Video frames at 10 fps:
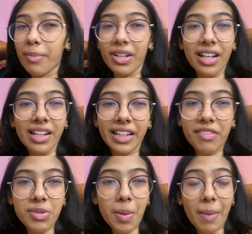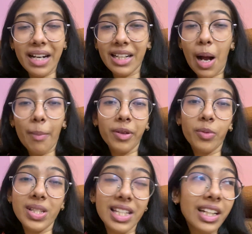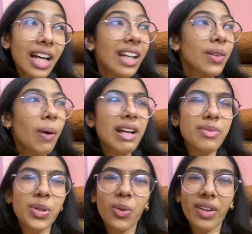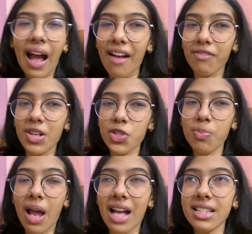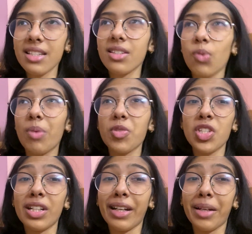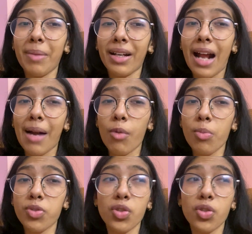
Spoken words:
relatives might come and visit, otherwise we don't have much plans. So I'm just sitting in my grandmom's